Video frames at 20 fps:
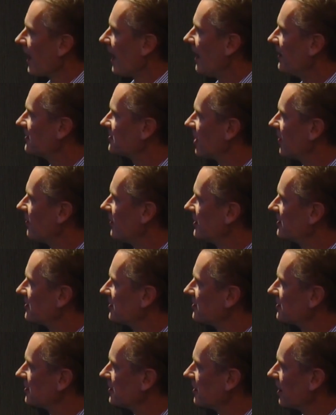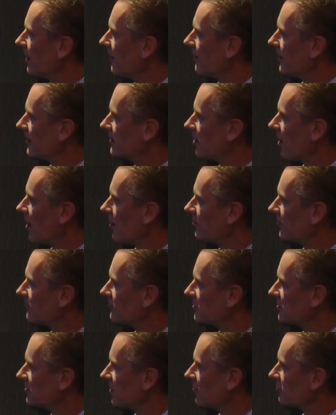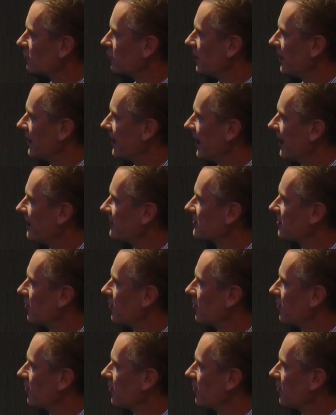And so this is the type of results we get.